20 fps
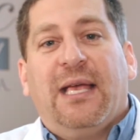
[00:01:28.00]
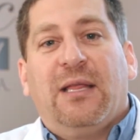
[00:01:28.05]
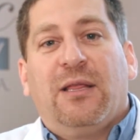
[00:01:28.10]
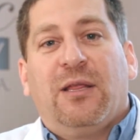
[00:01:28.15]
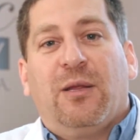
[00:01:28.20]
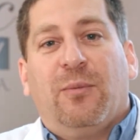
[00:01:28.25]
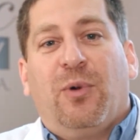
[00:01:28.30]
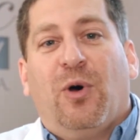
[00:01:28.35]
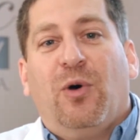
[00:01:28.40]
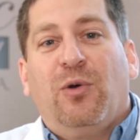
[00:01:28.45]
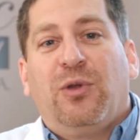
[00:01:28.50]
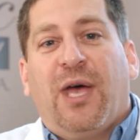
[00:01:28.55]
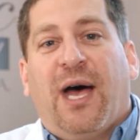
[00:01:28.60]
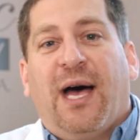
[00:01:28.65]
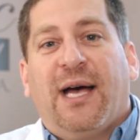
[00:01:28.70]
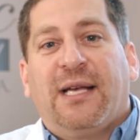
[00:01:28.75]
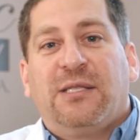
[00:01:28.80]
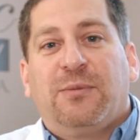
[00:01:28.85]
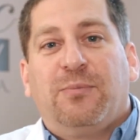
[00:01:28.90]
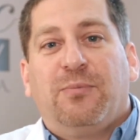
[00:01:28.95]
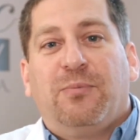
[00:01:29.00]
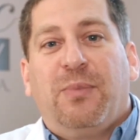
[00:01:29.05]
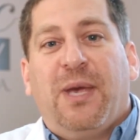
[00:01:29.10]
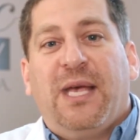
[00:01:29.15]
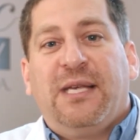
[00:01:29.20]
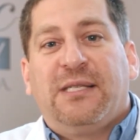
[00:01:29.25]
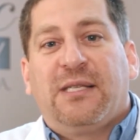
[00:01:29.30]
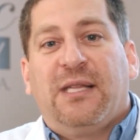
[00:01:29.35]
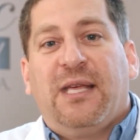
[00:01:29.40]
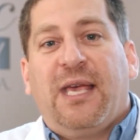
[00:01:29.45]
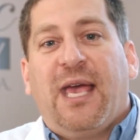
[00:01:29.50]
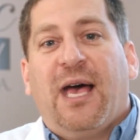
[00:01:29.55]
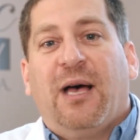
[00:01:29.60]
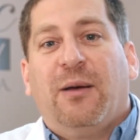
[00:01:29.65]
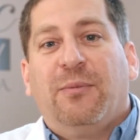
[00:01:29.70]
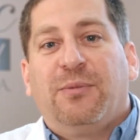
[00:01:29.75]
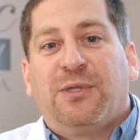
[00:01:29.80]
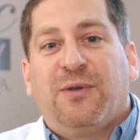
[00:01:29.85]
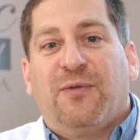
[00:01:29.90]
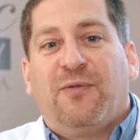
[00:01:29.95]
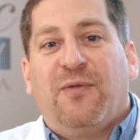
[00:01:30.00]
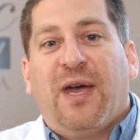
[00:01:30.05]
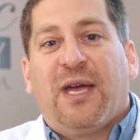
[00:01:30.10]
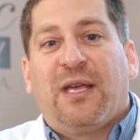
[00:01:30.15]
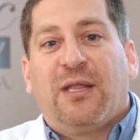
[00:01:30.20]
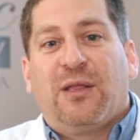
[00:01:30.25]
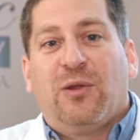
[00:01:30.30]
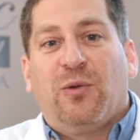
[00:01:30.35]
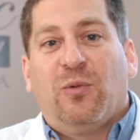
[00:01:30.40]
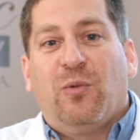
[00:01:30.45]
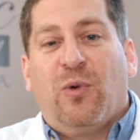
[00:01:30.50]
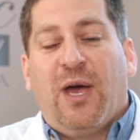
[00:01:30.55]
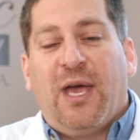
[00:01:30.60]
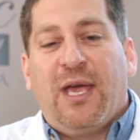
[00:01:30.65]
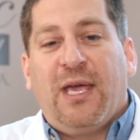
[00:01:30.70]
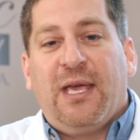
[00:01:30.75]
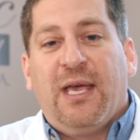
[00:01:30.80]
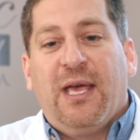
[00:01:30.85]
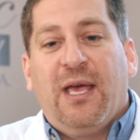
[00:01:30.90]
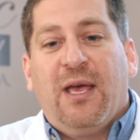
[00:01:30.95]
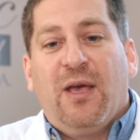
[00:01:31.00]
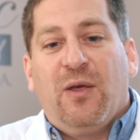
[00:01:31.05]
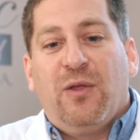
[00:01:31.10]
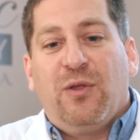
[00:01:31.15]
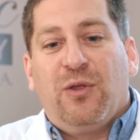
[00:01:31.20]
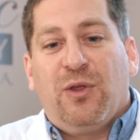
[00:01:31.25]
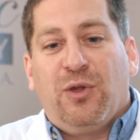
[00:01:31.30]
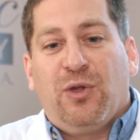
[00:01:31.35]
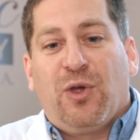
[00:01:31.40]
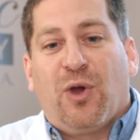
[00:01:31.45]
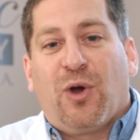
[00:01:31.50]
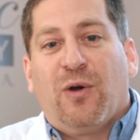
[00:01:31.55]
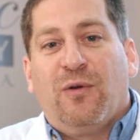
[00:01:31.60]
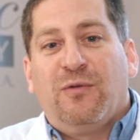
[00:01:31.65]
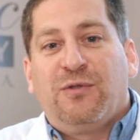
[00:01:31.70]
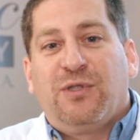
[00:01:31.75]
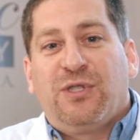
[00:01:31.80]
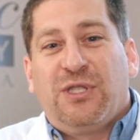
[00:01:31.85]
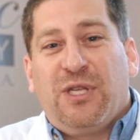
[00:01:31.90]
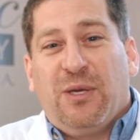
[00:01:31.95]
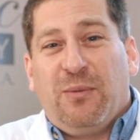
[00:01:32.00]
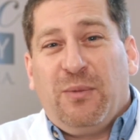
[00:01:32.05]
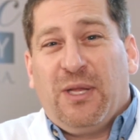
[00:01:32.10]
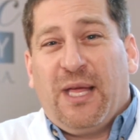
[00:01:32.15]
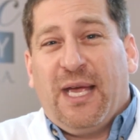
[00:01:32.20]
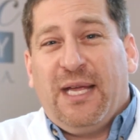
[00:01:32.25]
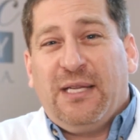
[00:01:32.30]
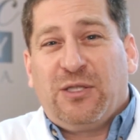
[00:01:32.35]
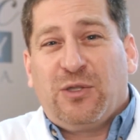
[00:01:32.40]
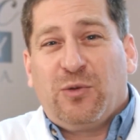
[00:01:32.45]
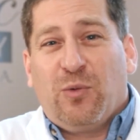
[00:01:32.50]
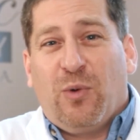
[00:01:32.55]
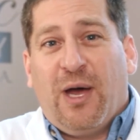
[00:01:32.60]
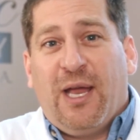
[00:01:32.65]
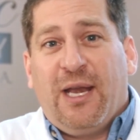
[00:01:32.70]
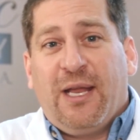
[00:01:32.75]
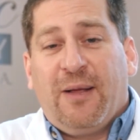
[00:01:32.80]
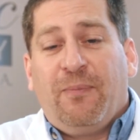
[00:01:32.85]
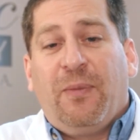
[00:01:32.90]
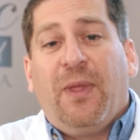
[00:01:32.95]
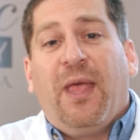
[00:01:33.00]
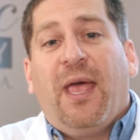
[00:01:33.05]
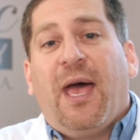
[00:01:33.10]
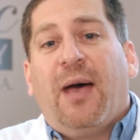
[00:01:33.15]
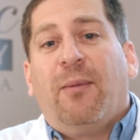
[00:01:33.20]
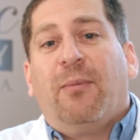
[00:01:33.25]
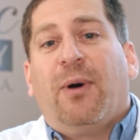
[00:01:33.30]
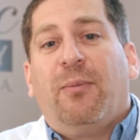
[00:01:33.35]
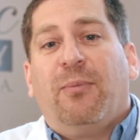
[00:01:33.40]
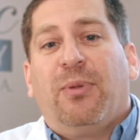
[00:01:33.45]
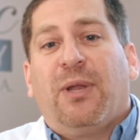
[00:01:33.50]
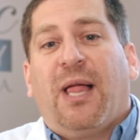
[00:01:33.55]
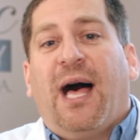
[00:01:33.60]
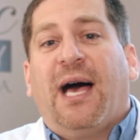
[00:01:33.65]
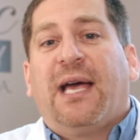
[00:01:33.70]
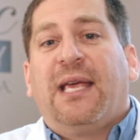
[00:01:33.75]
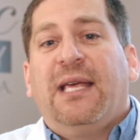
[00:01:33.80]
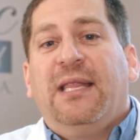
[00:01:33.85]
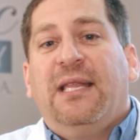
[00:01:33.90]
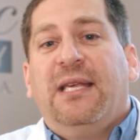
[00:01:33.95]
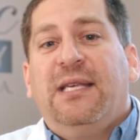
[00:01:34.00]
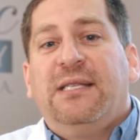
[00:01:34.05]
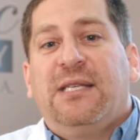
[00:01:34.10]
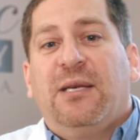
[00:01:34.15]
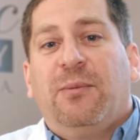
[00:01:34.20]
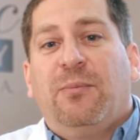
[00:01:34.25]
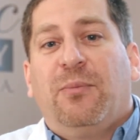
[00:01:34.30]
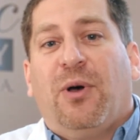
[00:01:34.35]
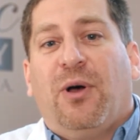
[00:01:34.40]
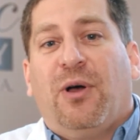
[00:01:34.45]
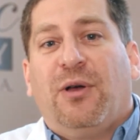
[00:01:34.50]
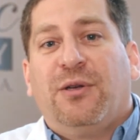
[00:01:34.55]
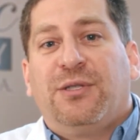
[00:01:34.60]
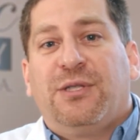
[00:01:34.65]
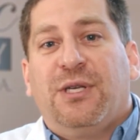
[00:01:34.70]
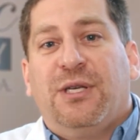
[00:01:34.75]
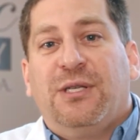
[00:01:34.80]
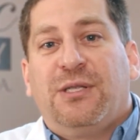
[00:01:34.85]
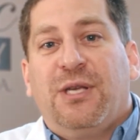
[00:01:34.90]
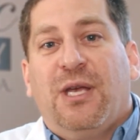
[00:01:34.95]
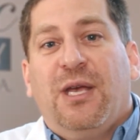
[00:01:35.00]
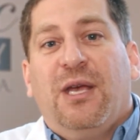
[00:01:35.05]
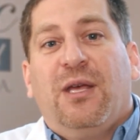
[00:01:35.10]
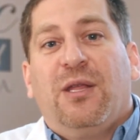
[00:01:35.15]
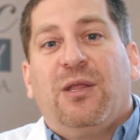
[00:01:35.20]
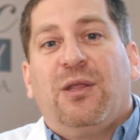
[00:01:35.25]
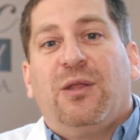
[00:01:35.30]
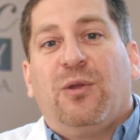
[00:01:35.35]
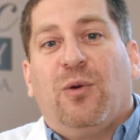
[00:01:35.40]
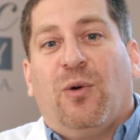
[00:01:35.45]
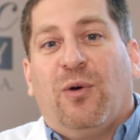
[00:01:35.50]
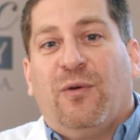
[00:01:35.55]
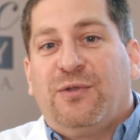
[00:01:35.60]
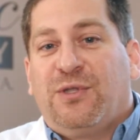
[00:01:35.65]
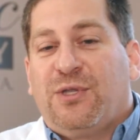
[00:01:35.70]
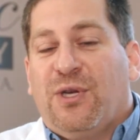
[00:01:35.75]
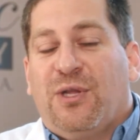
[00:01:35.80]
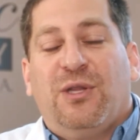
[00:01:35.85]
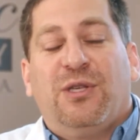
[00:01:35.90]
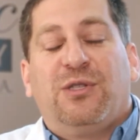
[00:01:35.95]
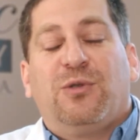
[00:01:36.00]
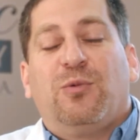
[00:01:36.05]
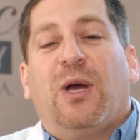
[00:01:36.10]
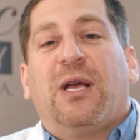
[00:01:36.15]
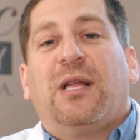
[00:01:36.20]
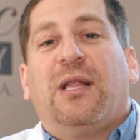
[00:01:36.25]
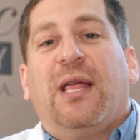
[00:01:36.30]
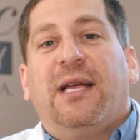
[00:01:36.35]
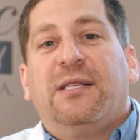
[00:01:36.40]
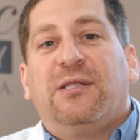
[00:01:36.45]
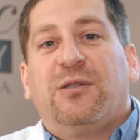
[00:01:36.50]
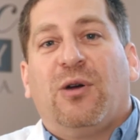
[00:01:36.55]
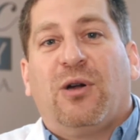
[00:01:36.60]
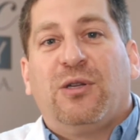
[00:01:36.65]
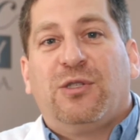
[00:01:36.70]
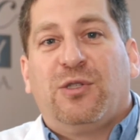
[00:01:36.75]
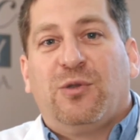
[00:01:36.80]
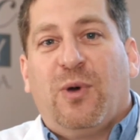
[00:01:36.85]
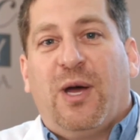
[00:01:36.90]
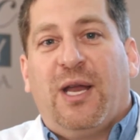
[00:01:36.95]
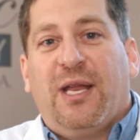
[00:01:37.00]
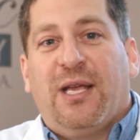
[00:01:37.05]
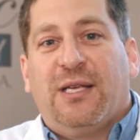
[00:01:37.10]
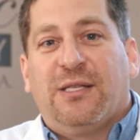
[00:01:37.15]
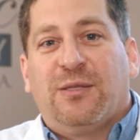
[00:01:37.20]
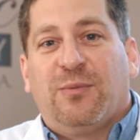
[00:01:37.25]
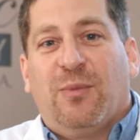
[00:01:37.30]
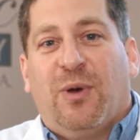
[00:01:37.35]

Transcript: the Botox basically helps affect the way the nerves stimulate sweating. And by blocking these impulses, all of a sudden the sweat glands aren't sweating as